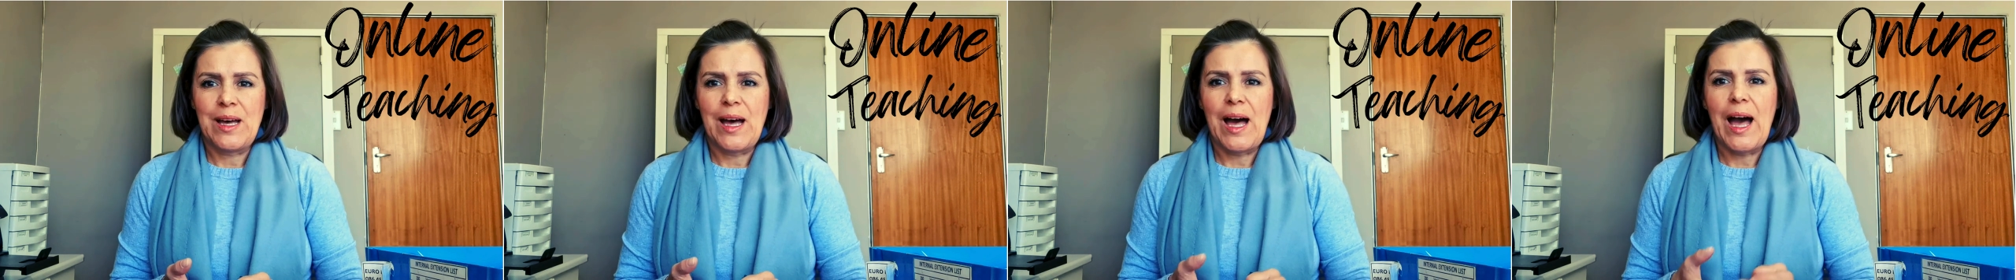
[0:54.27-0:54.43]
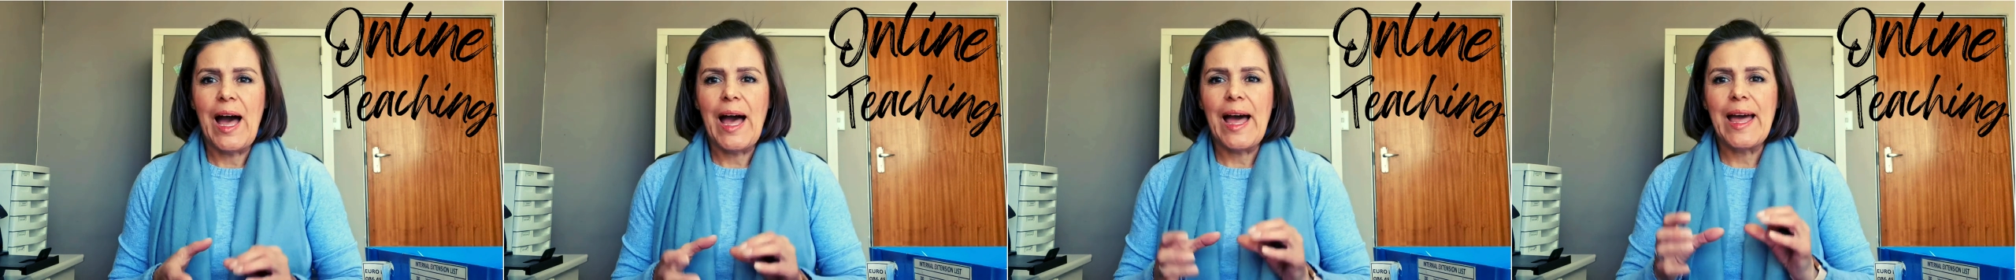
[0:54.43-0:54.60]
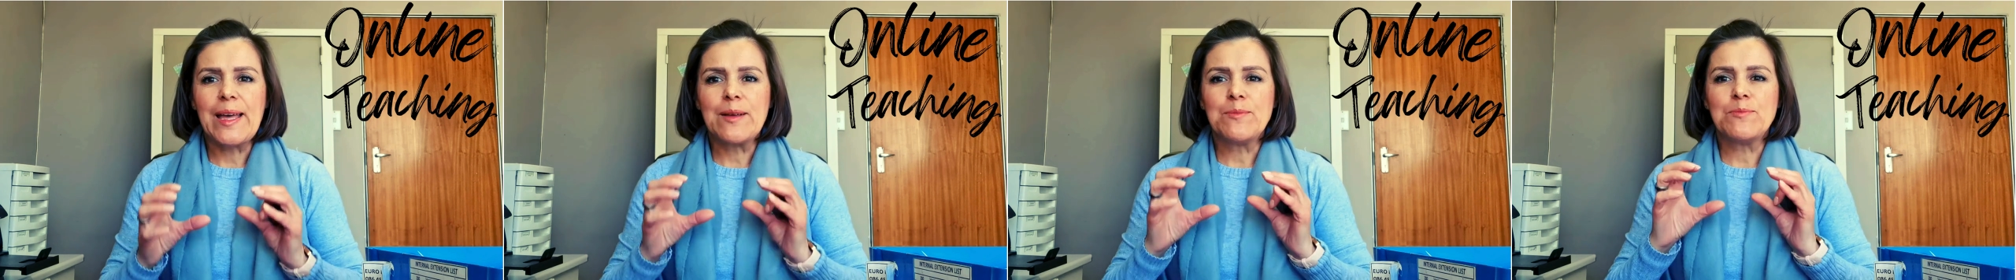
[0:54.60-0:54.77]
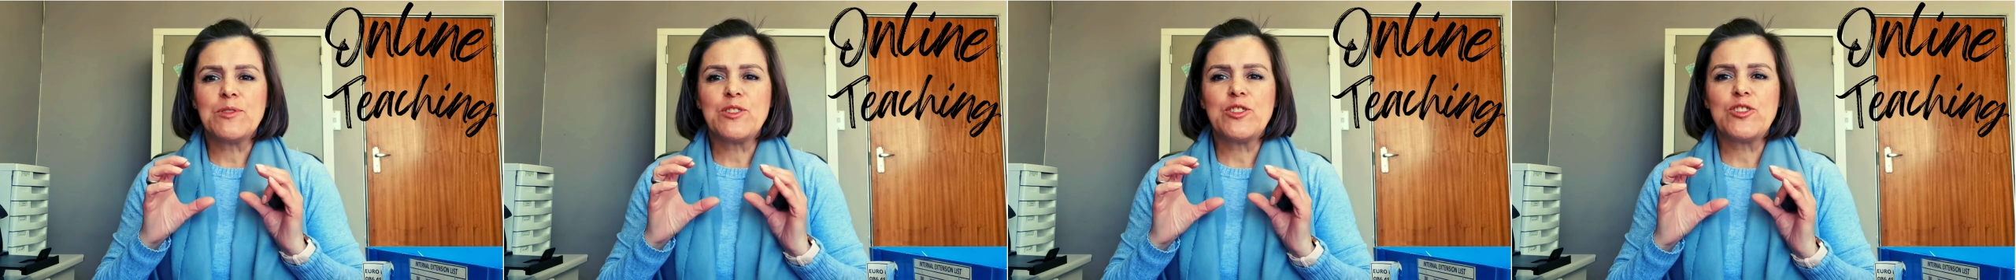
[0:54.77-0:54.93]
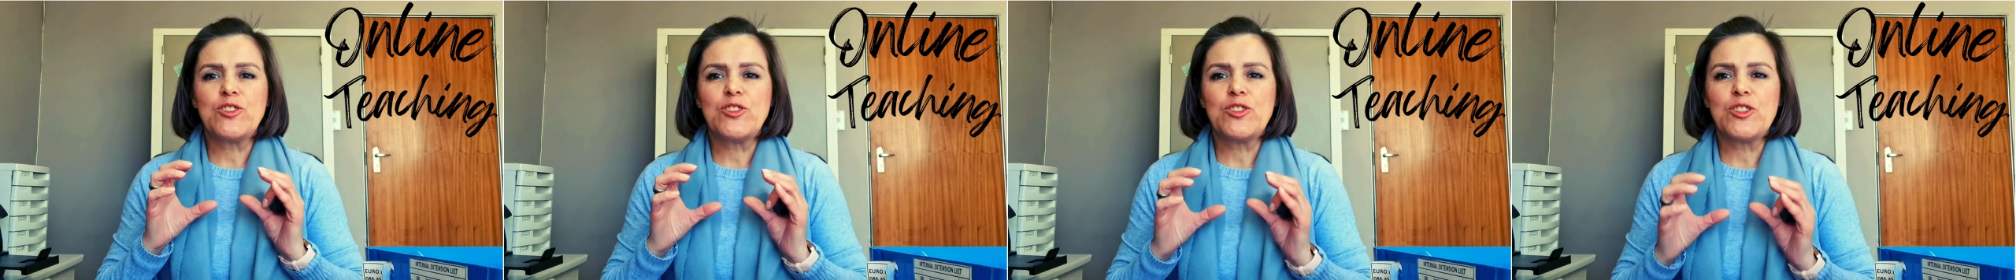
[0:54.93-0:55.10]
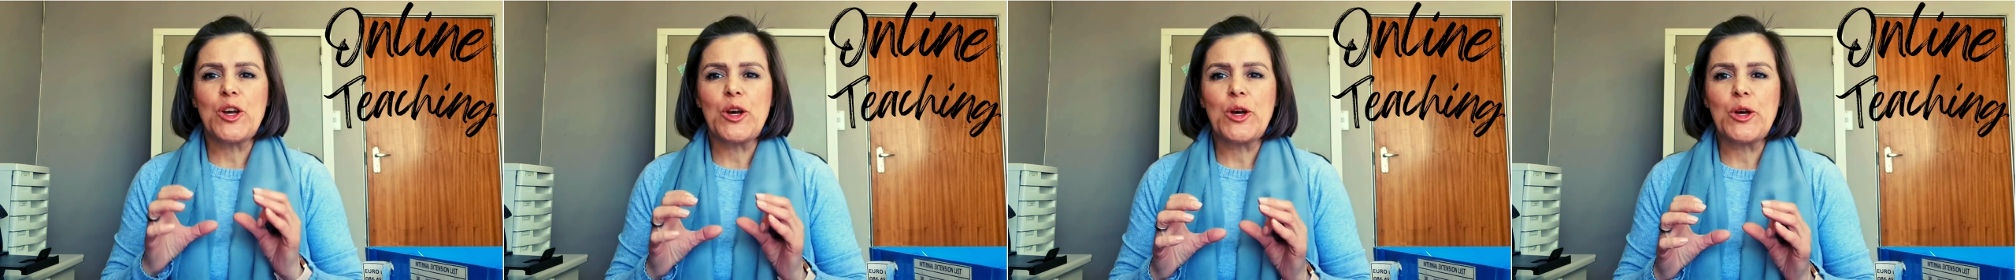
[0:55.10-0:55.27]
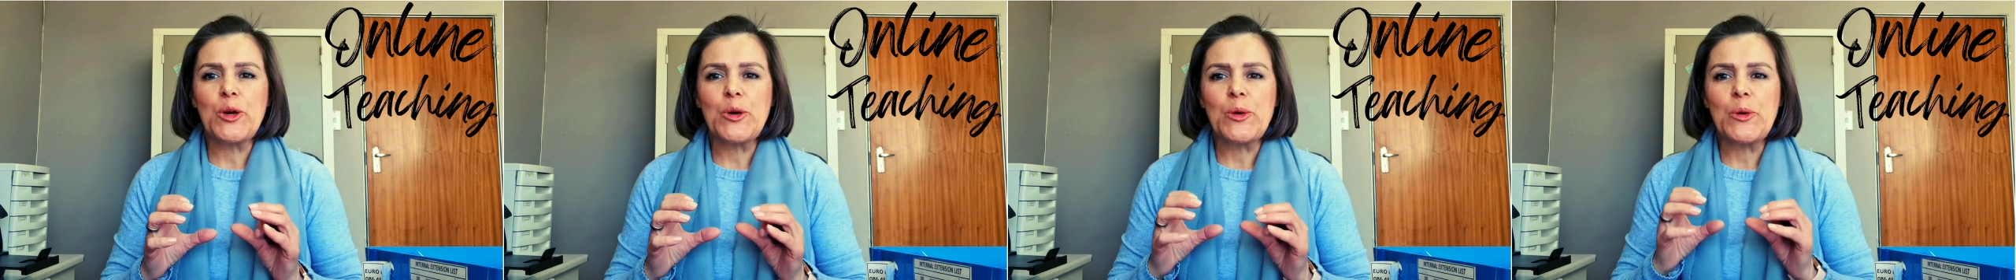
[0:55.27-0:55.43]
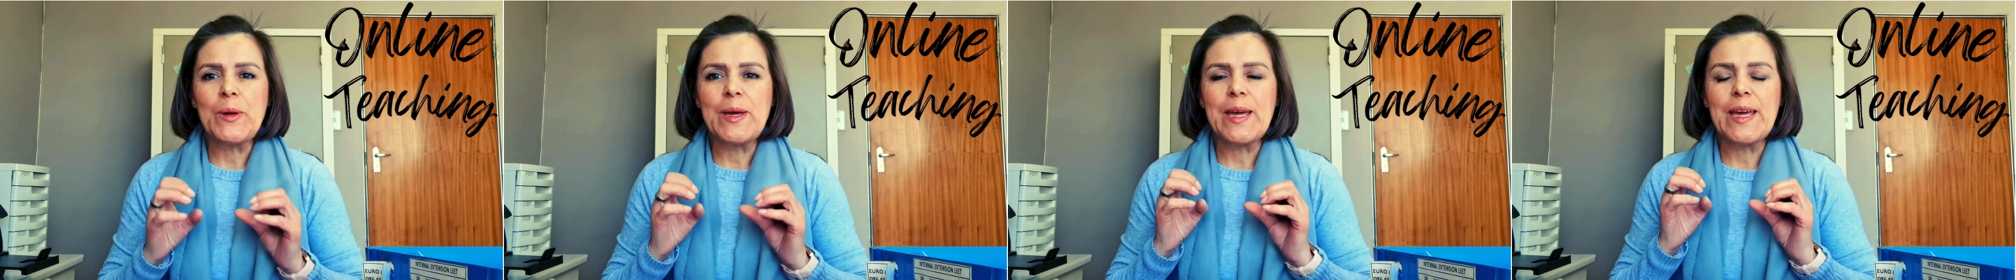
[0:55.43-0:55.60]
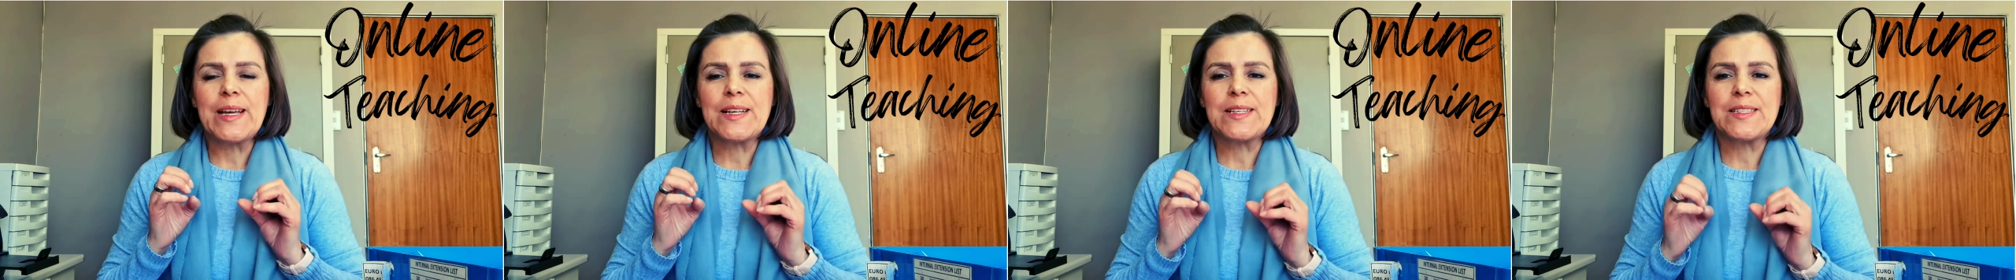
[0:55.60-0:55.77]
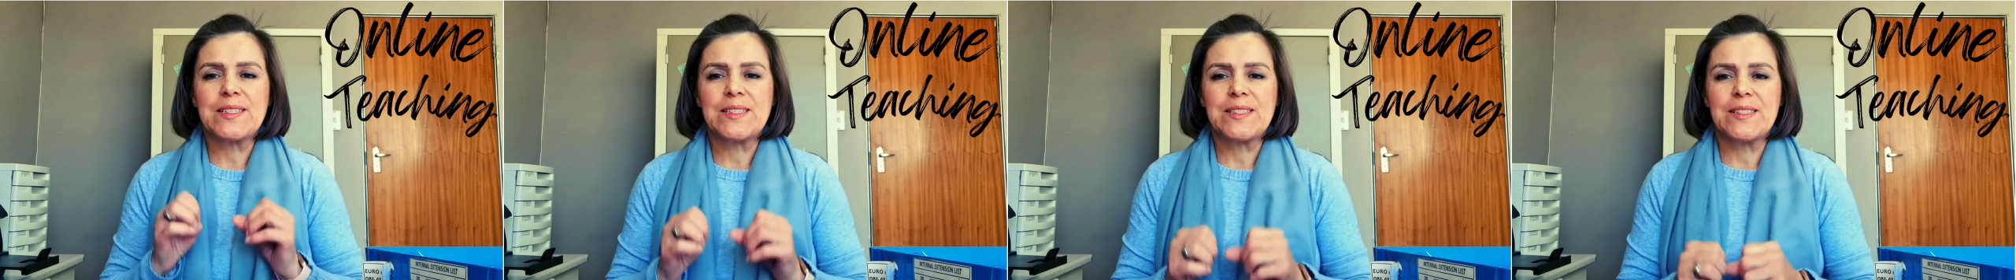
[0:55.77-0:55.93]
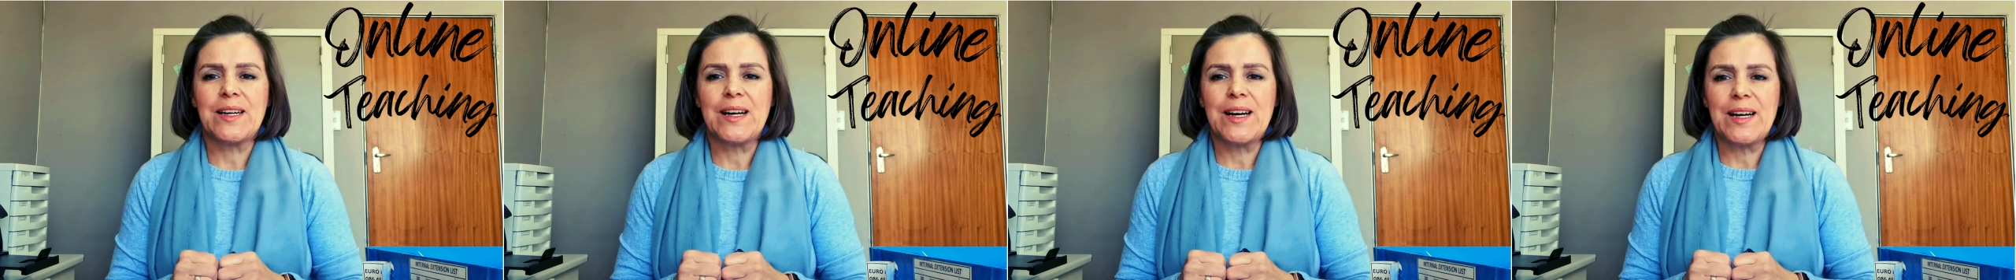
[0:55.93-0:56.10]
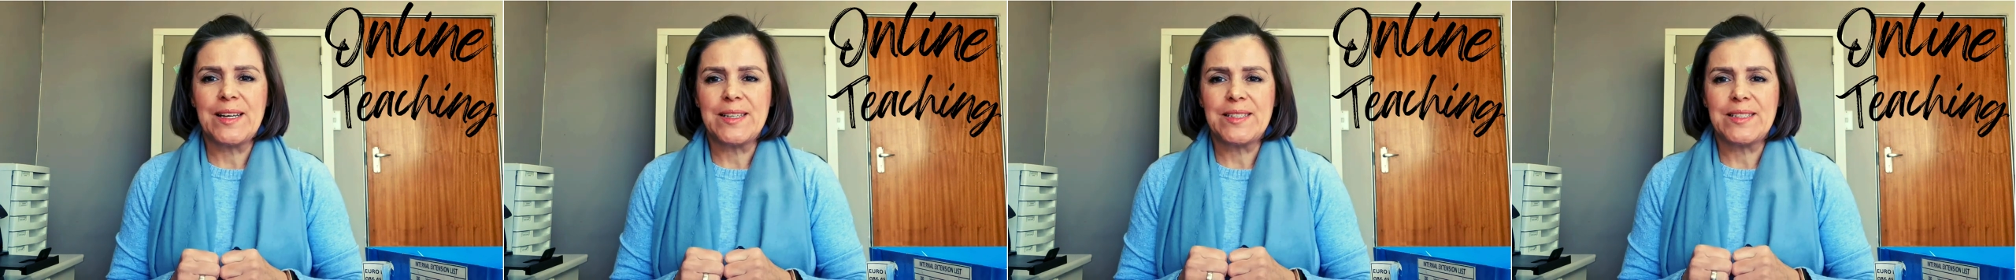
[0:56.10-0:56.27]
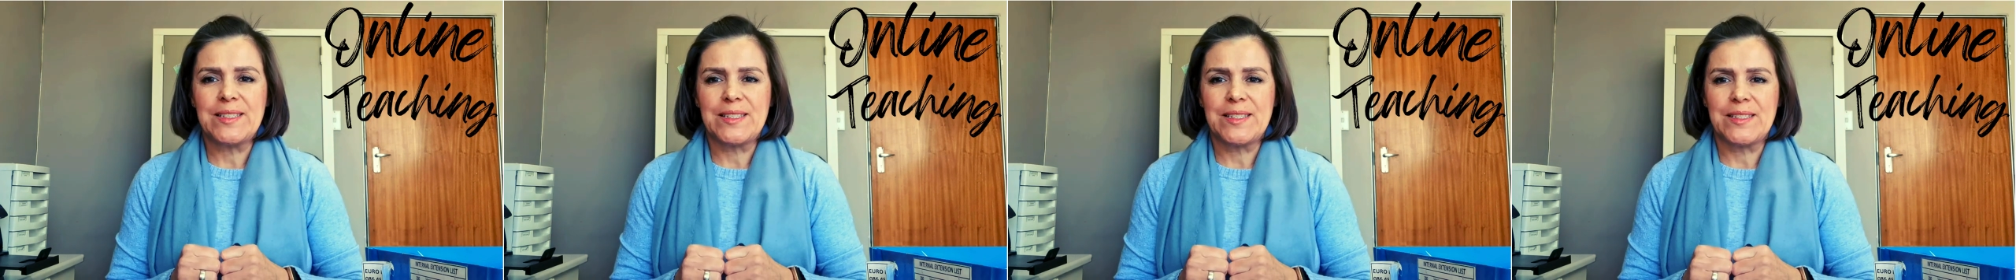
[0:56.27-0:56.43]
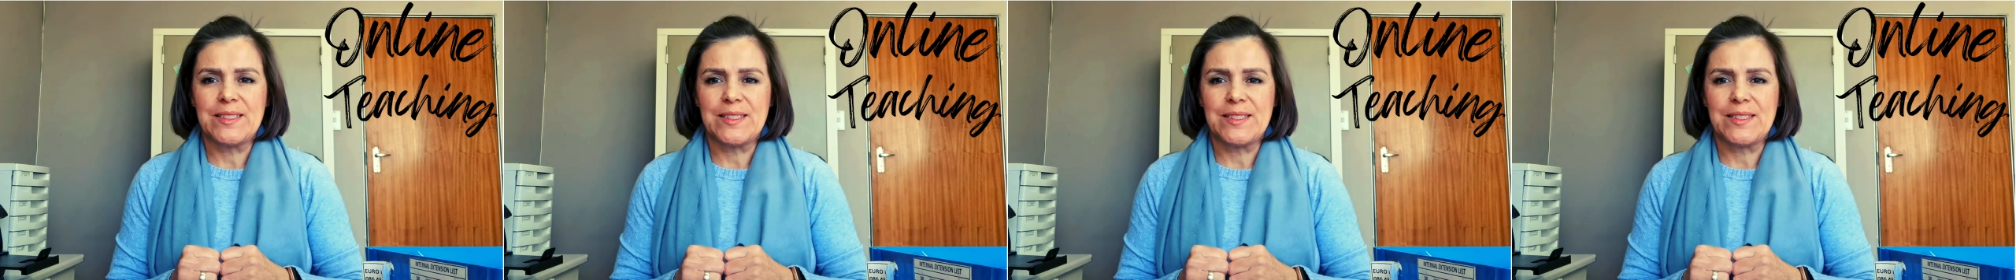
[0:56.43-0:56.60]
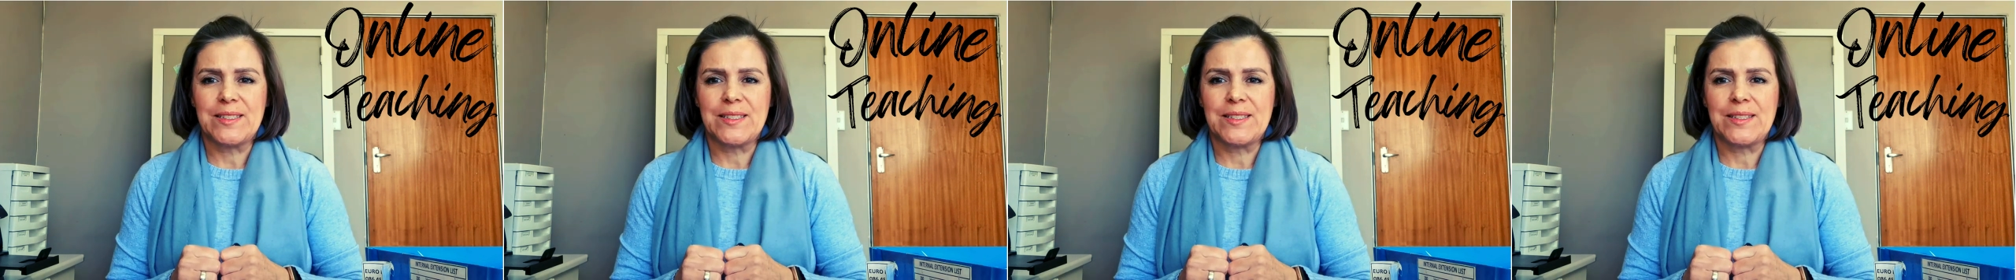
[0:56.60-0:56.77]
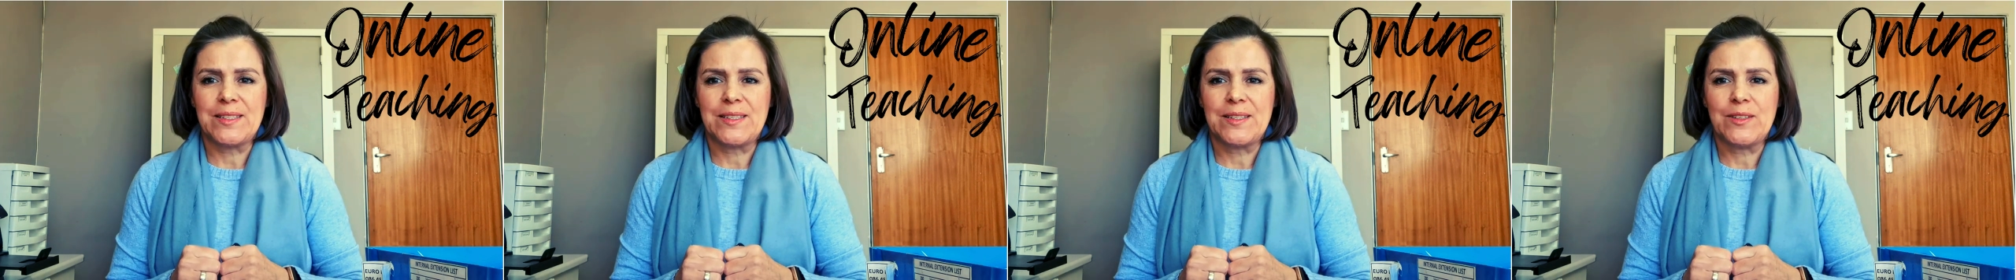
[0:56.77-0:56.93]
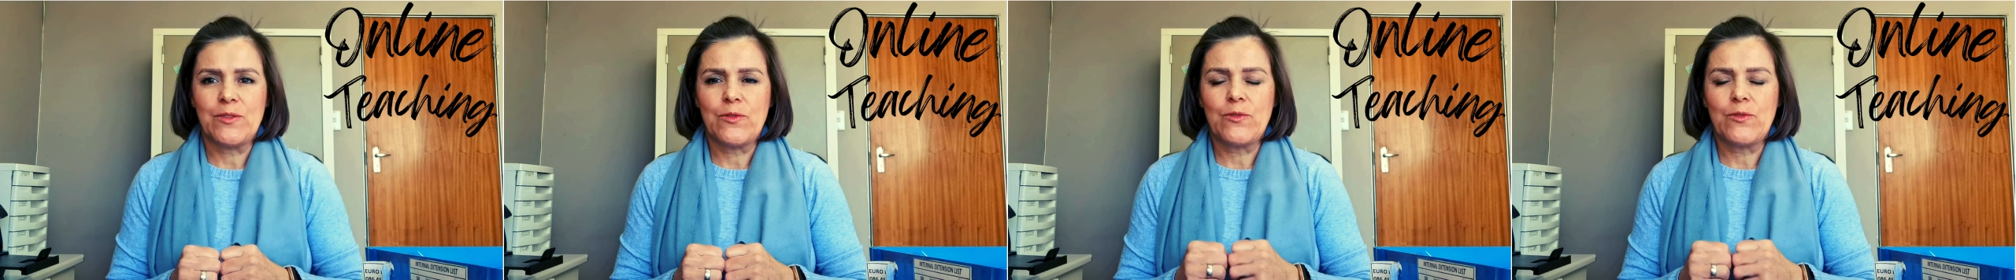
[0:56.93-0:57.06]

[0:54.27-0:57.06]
I am so excited